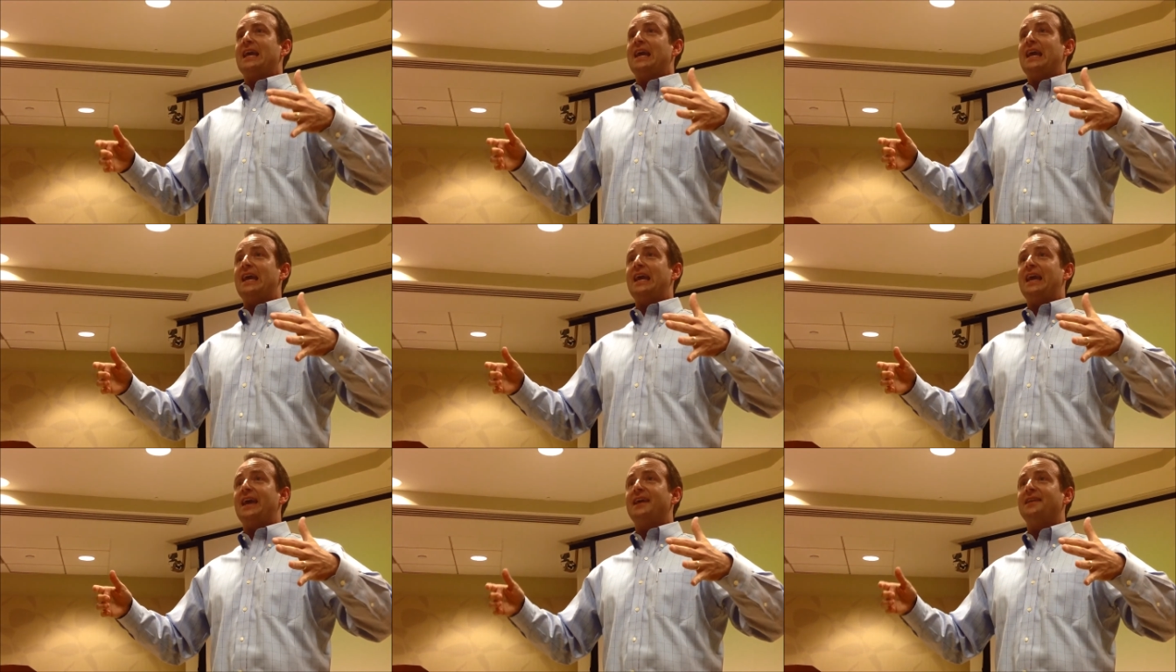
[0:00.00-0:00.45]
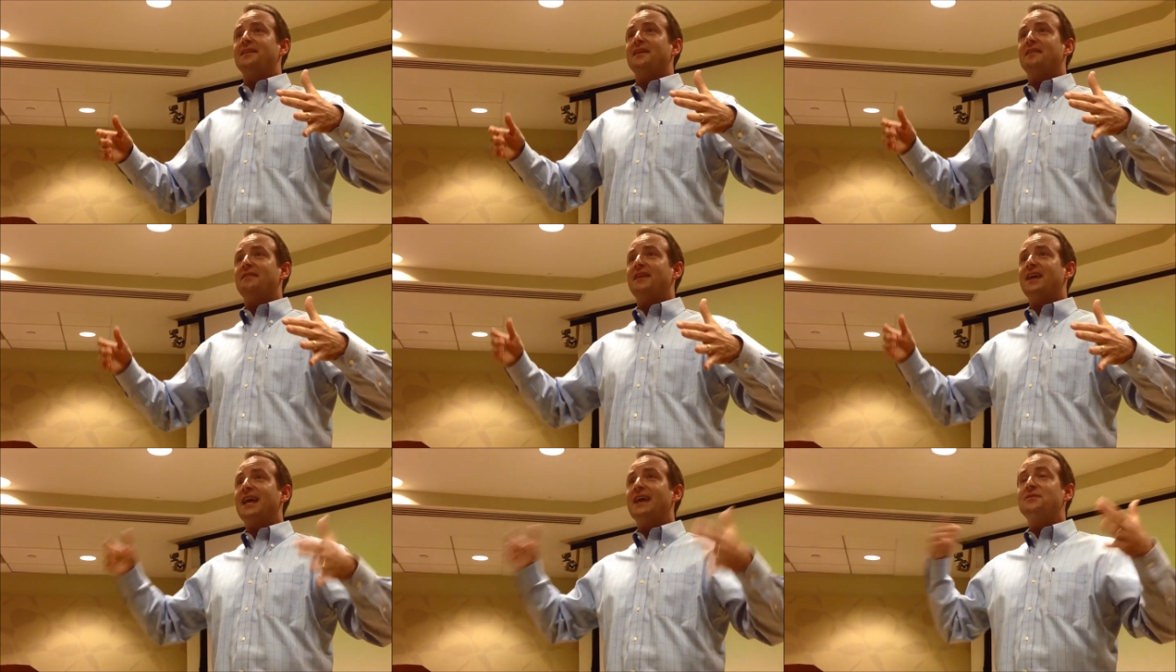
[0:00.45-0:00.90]

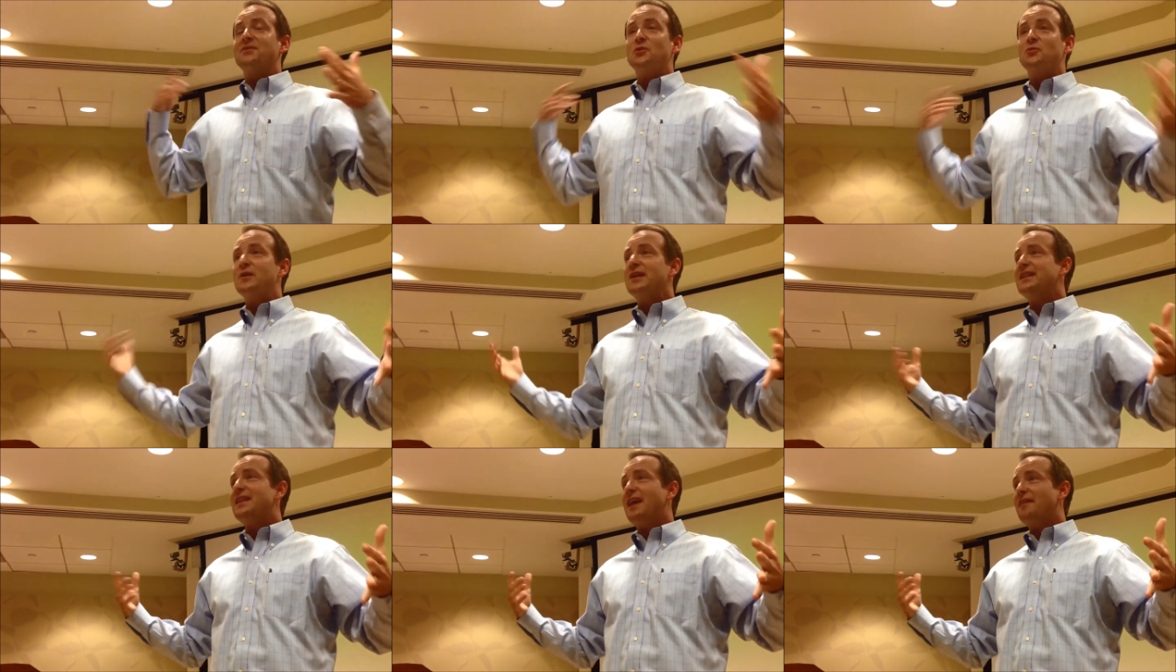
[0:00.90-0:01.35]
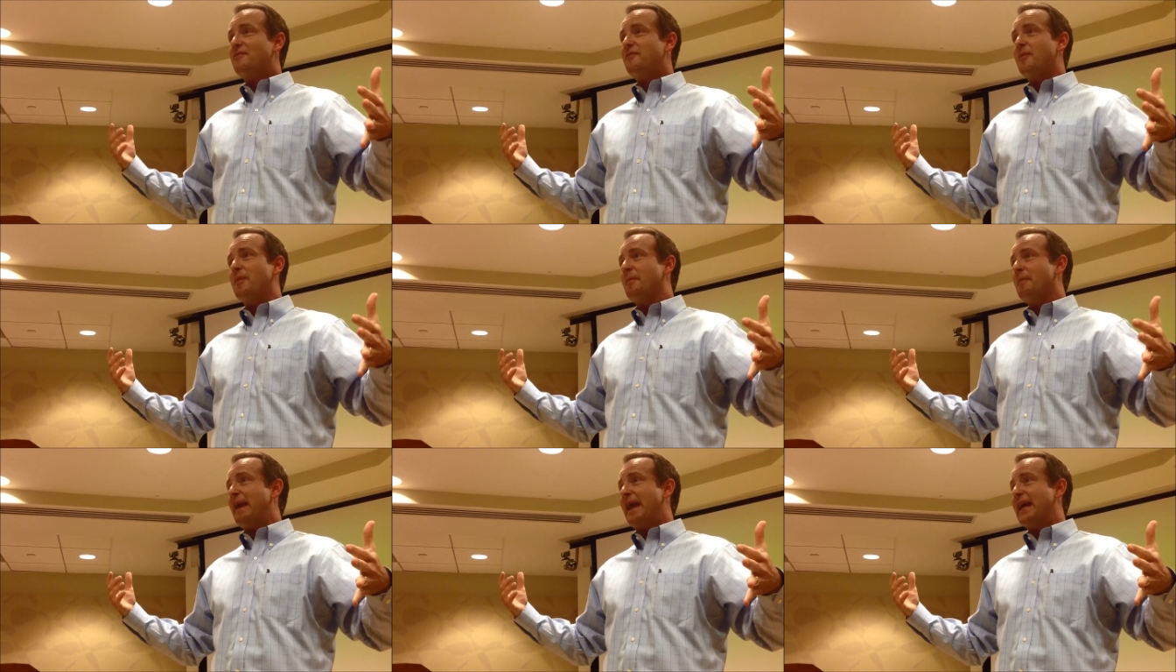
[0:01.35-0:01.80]
And they got the green light
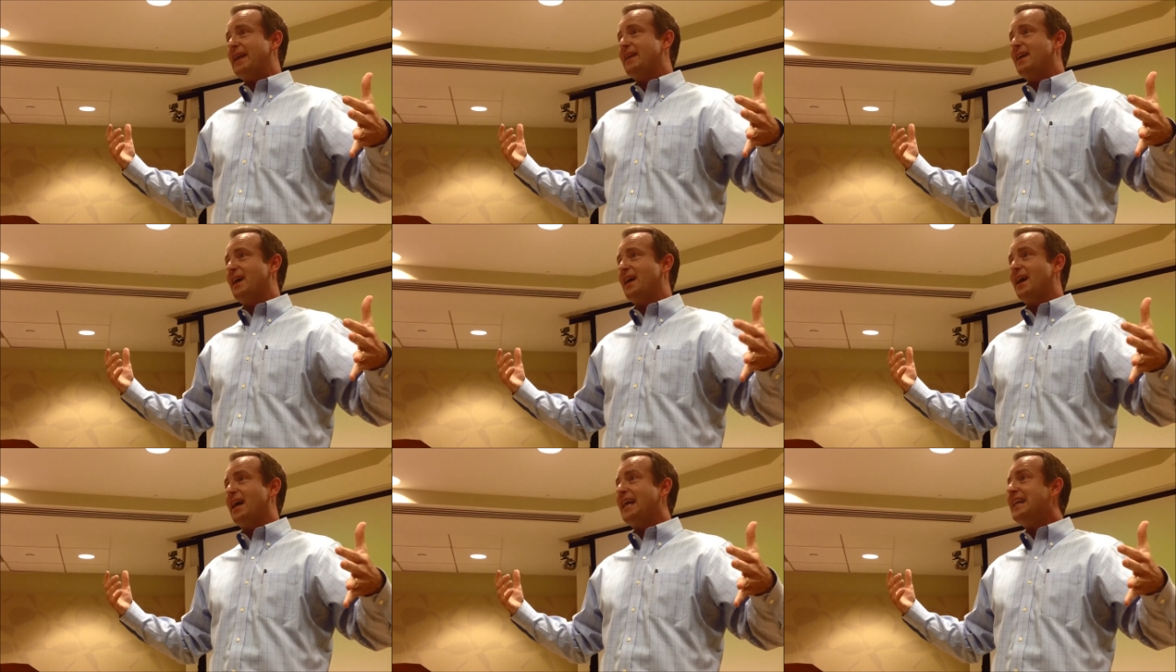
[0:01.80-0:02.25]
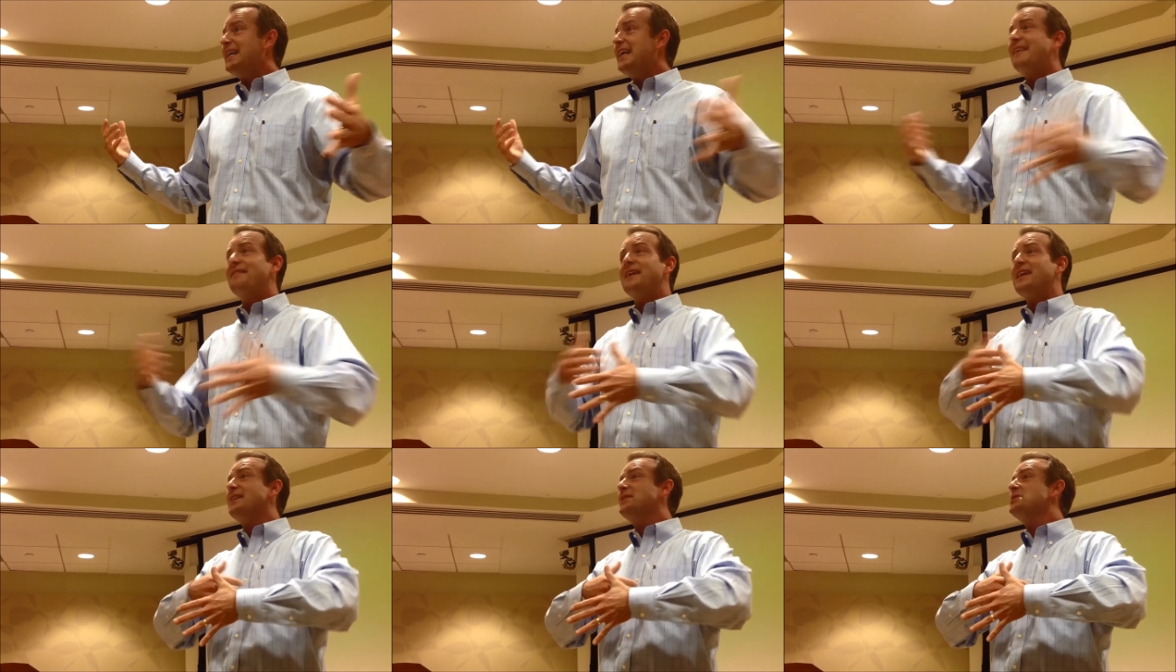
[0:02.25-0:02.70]
from Amanda. And
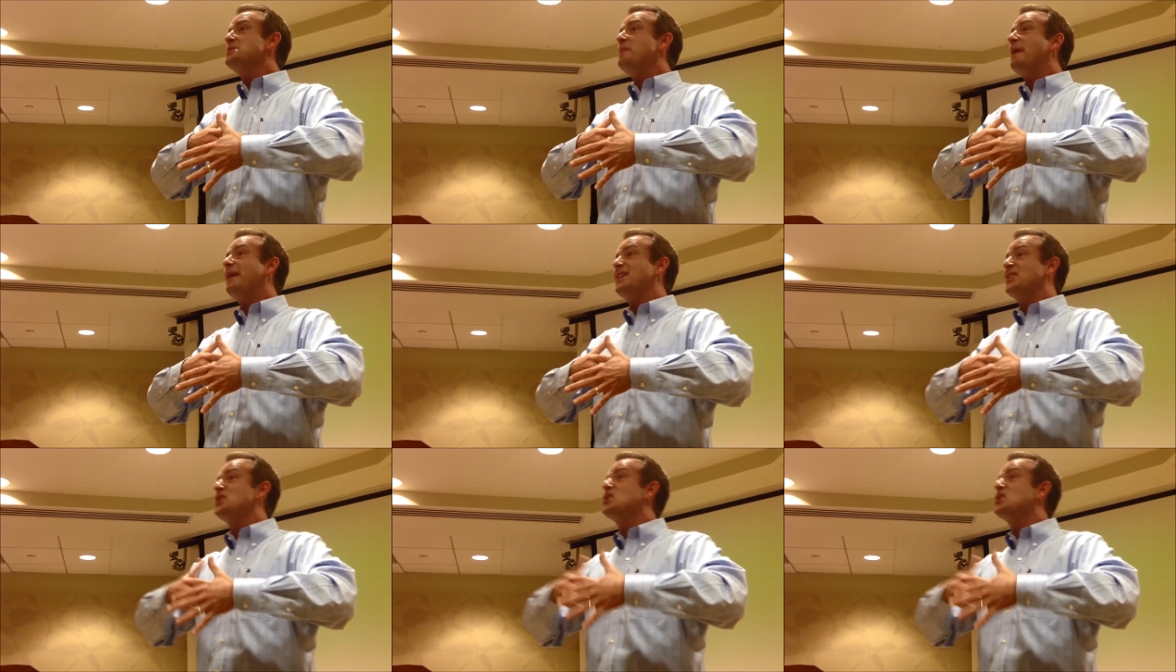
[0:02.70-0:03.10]
again, they didn't spend a